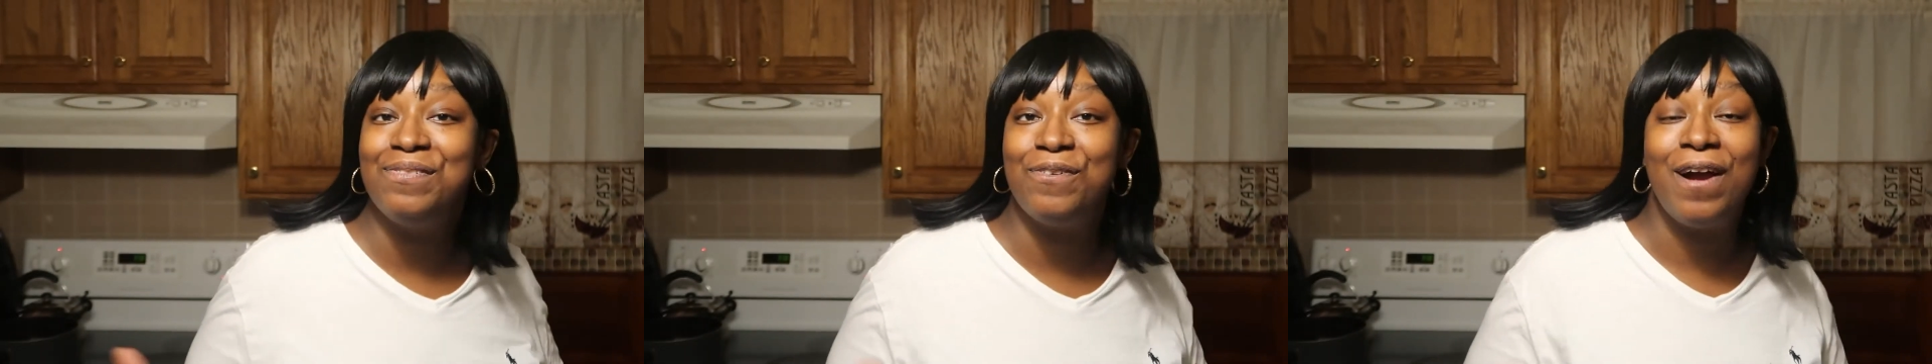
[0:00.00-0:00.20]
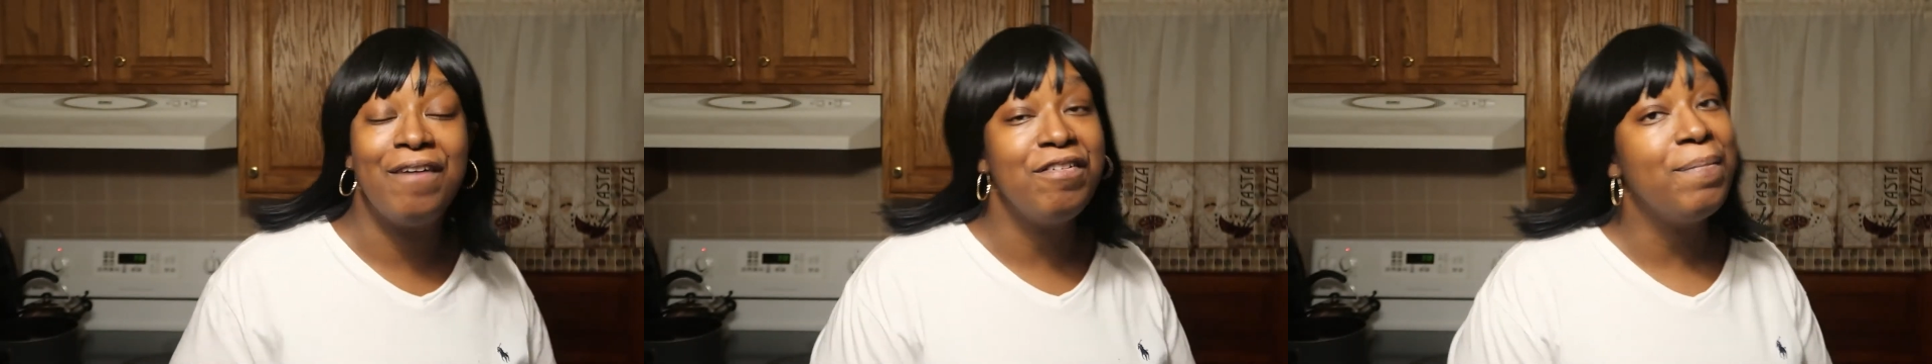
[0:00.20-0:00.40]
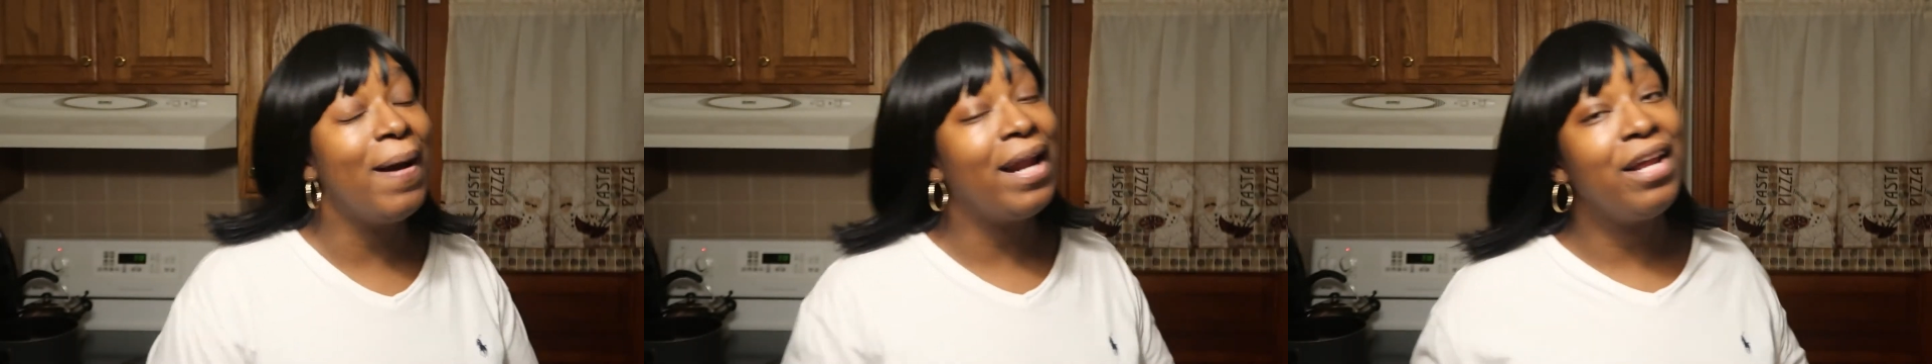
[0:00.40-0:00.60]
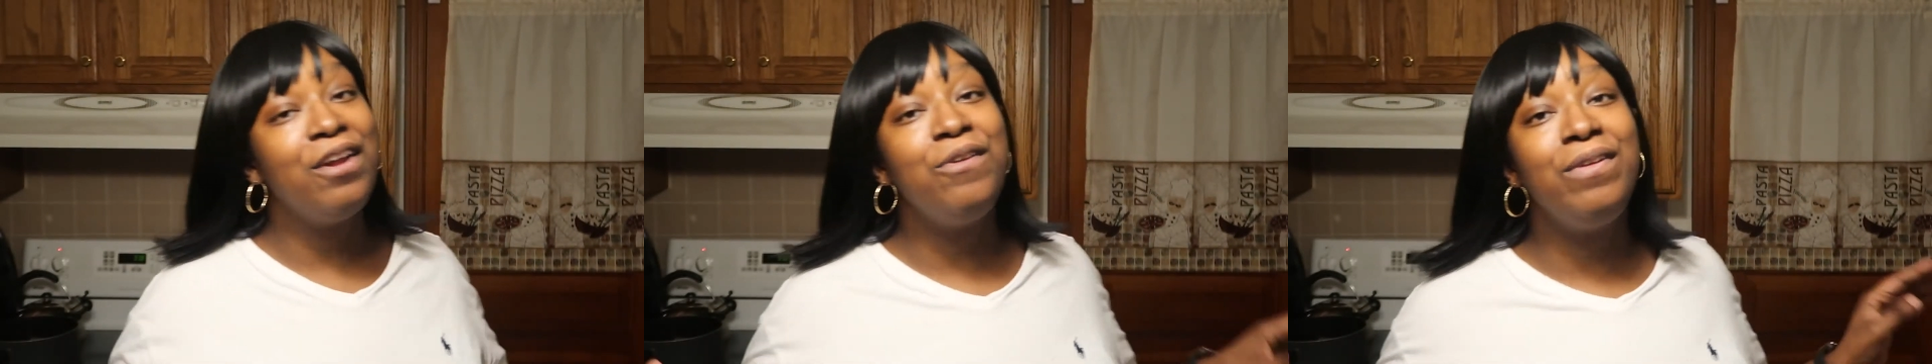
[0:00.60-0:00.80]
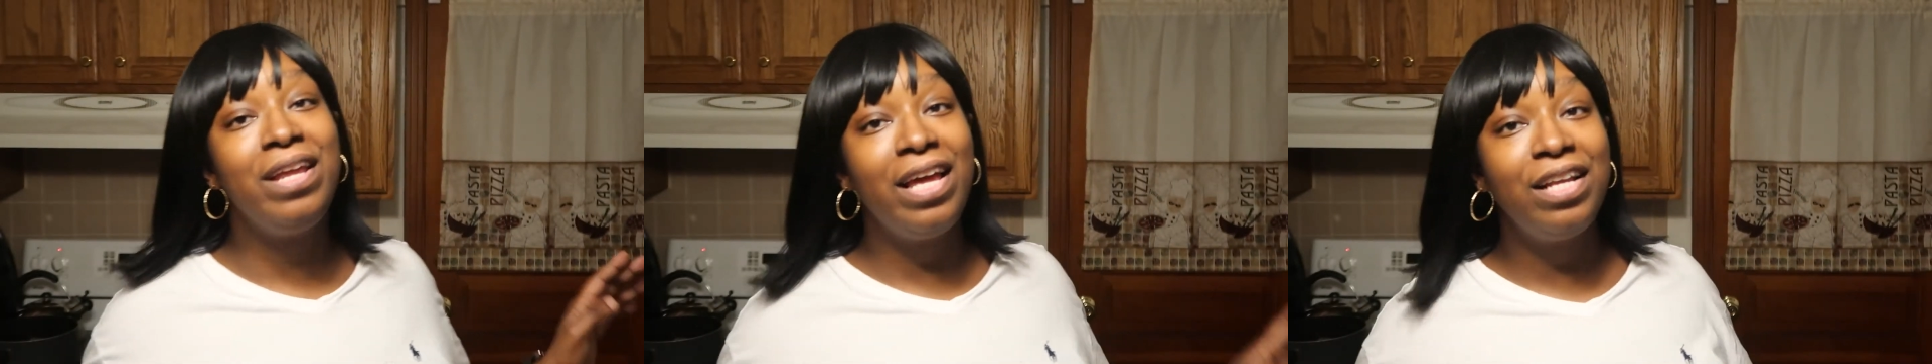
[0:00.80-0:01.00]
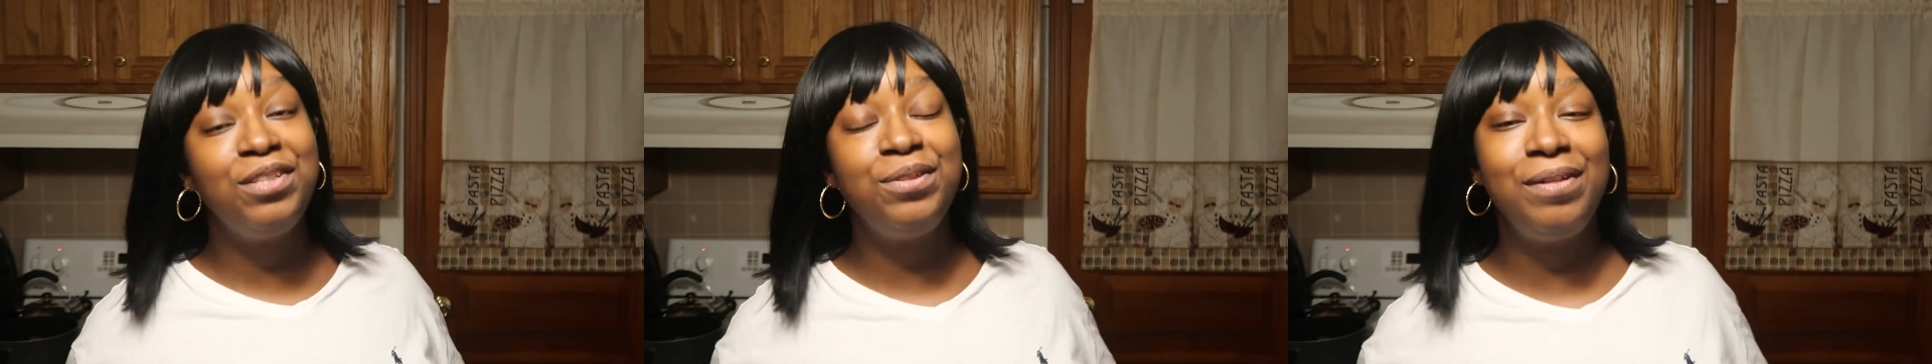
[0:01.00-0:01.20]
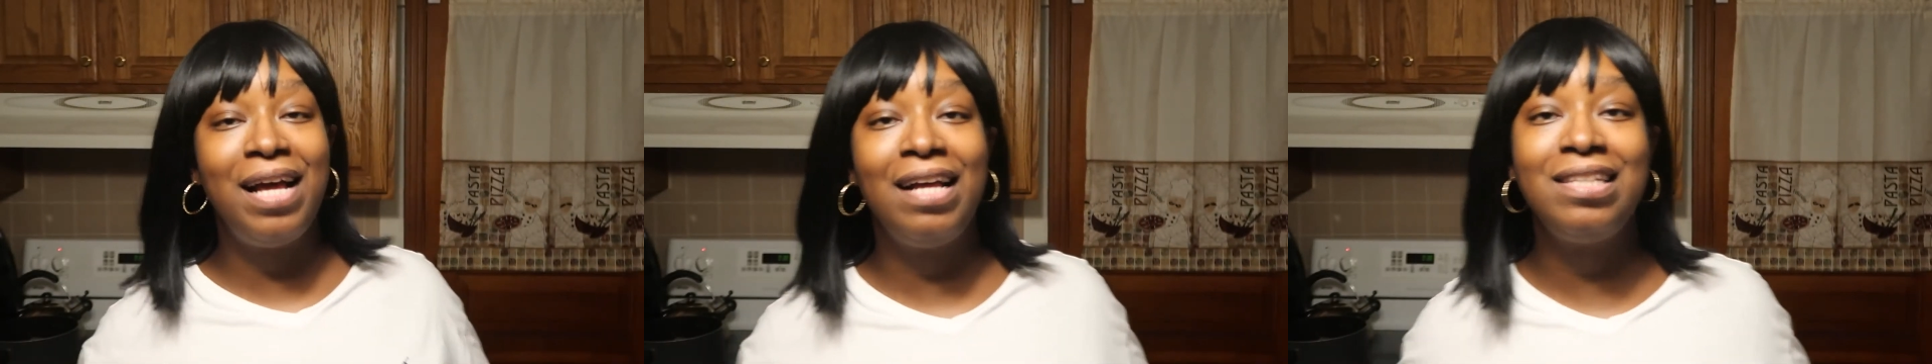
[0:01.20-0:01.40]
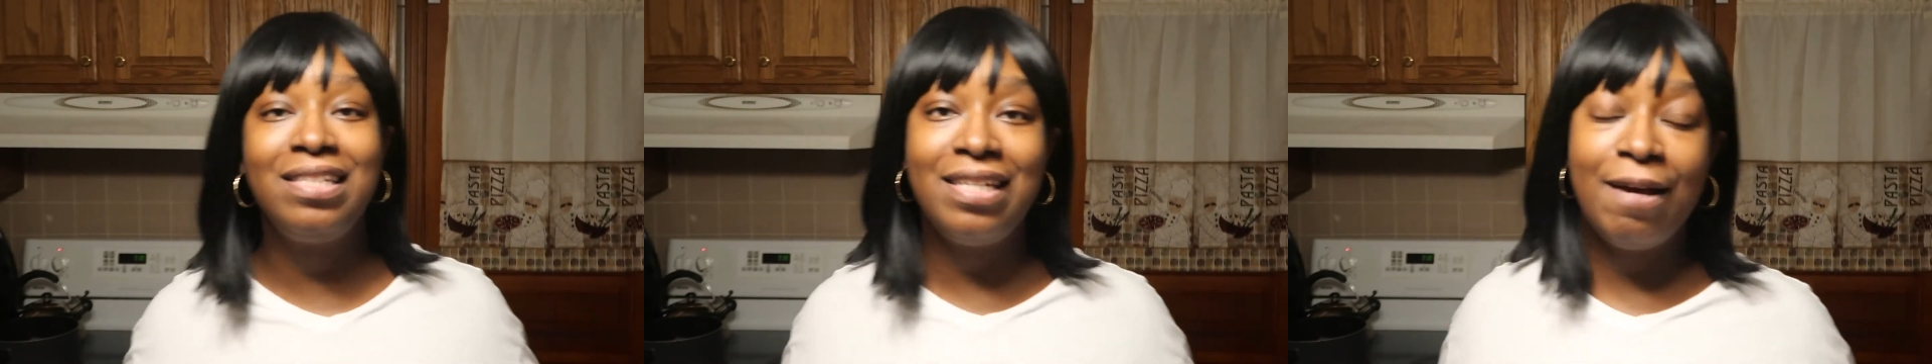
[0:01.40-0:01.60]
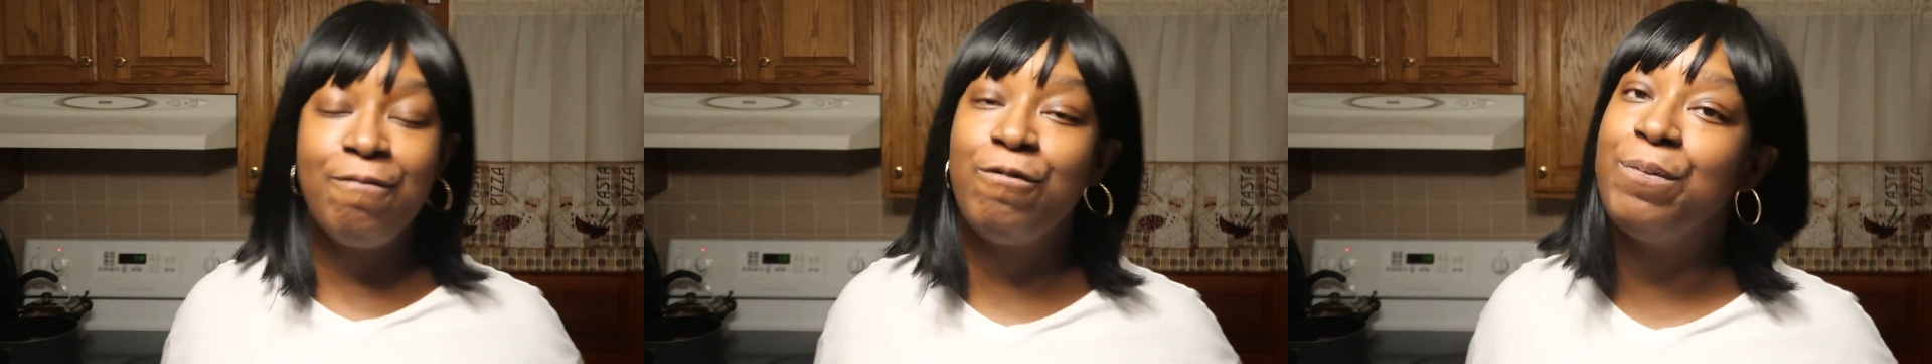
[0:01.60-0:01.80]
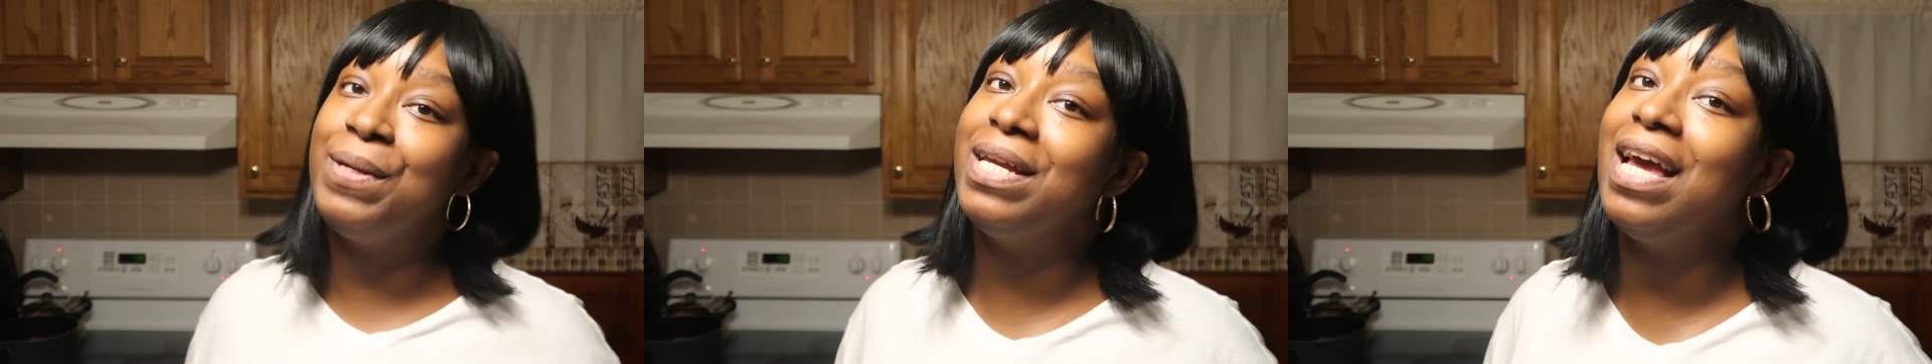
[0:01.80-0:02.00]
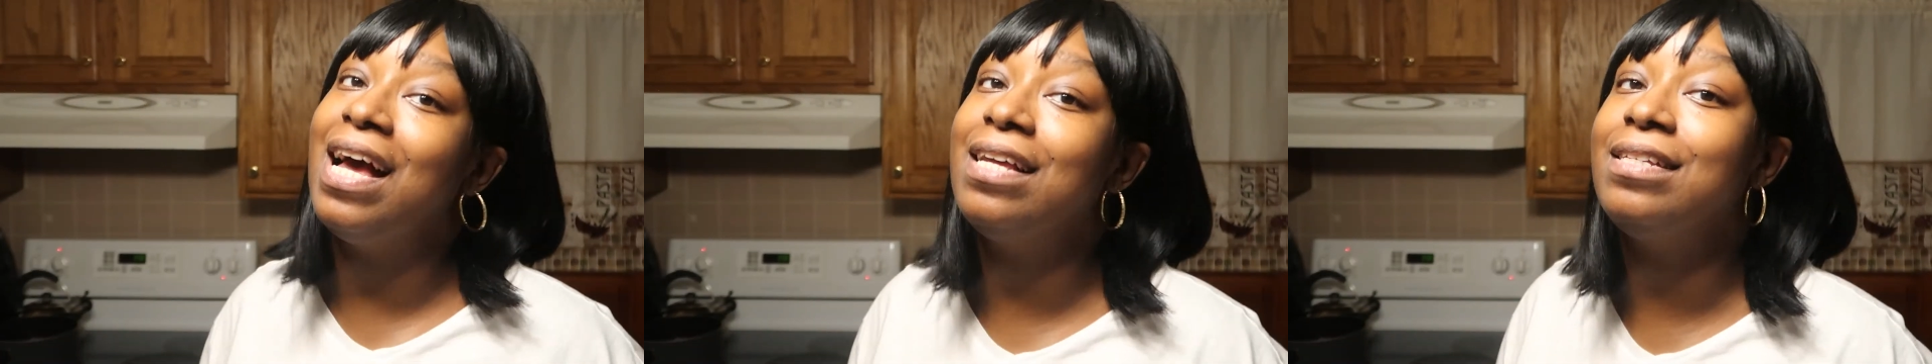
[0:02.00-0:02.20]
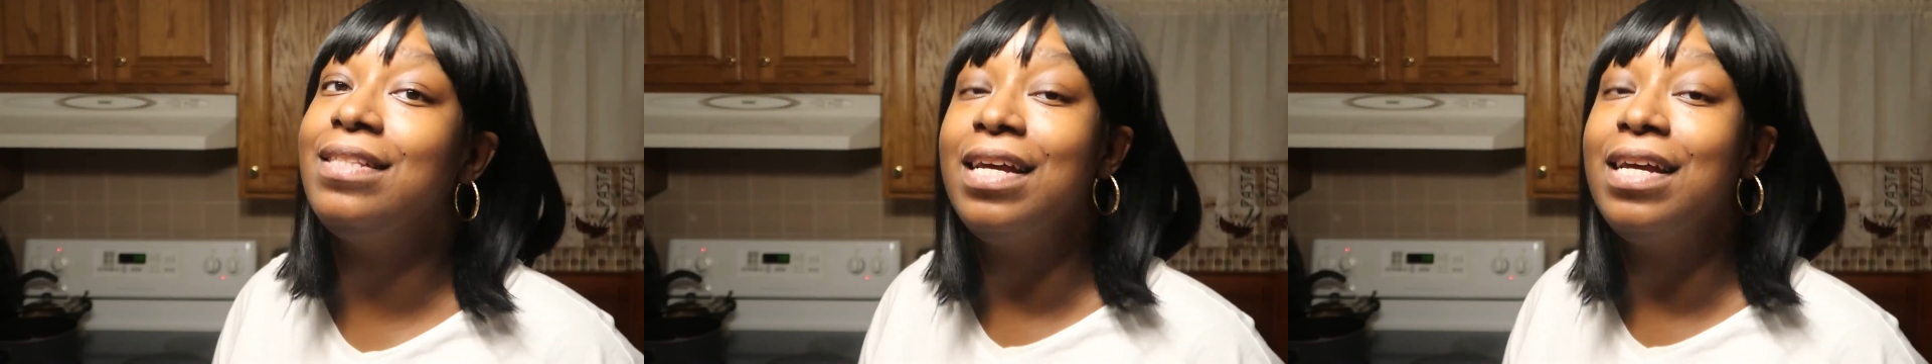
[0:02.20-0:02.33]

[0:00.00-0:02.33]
For everybody who did do that step for me, guys,